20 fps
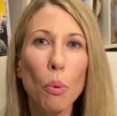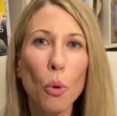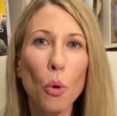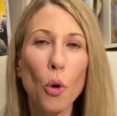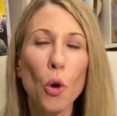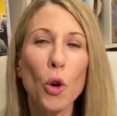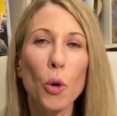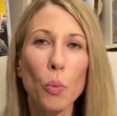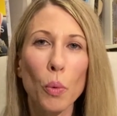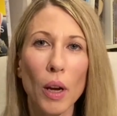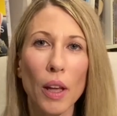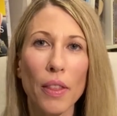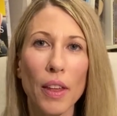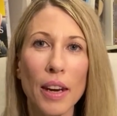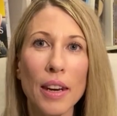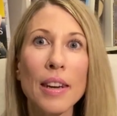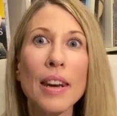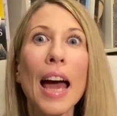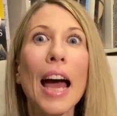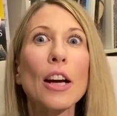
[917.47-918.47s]
born with a
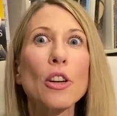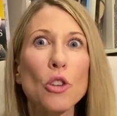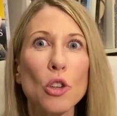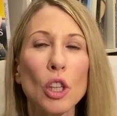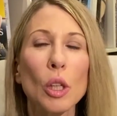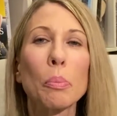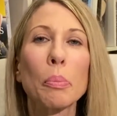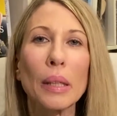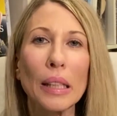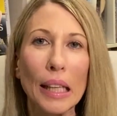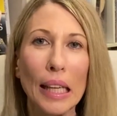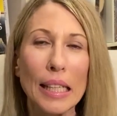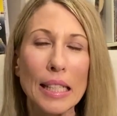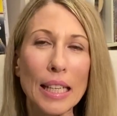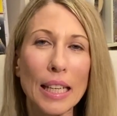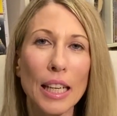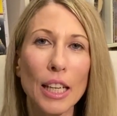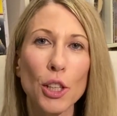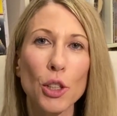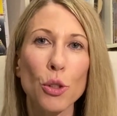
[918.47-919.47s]
natural
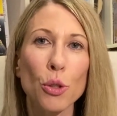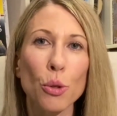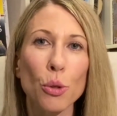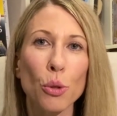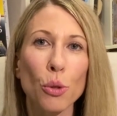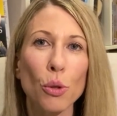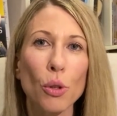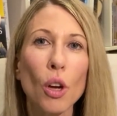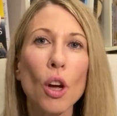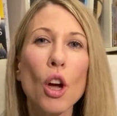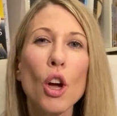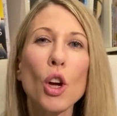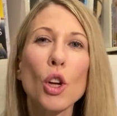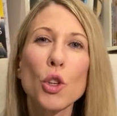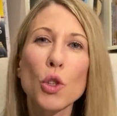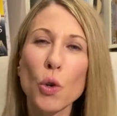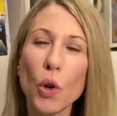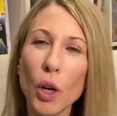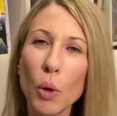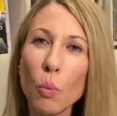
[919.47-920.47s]
ability to
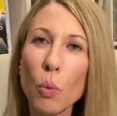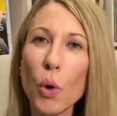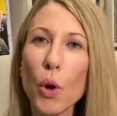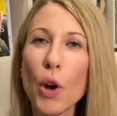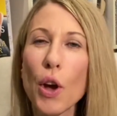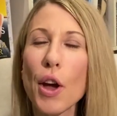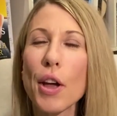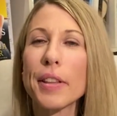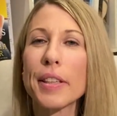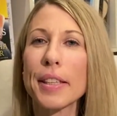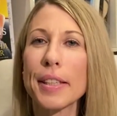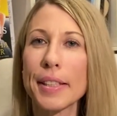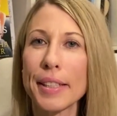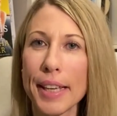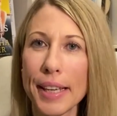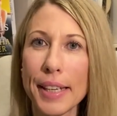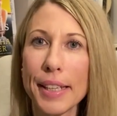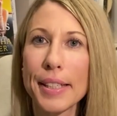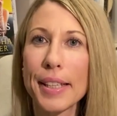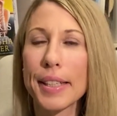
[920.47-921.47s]
join words and
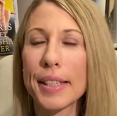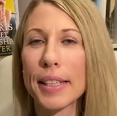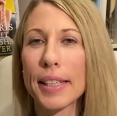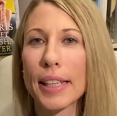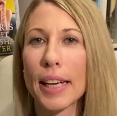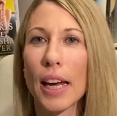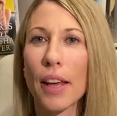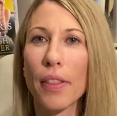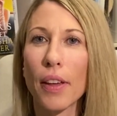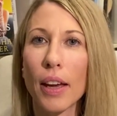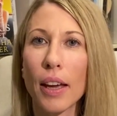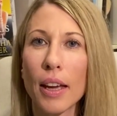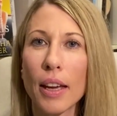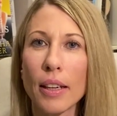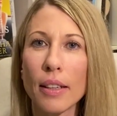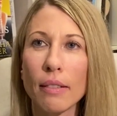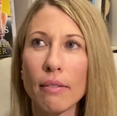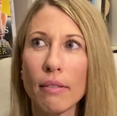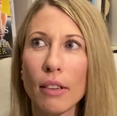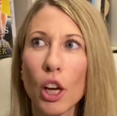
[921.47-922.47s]
sentences together
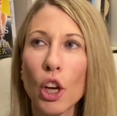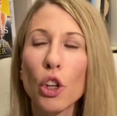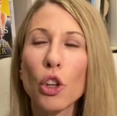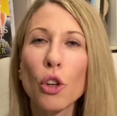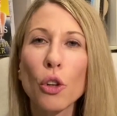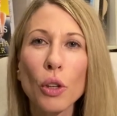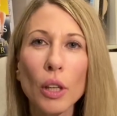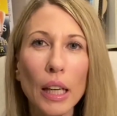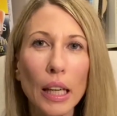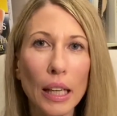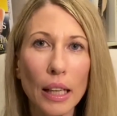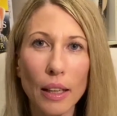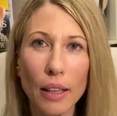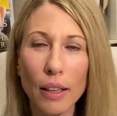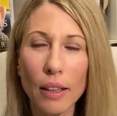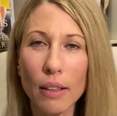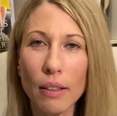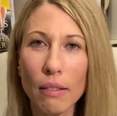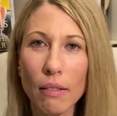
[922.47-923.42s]
in unique,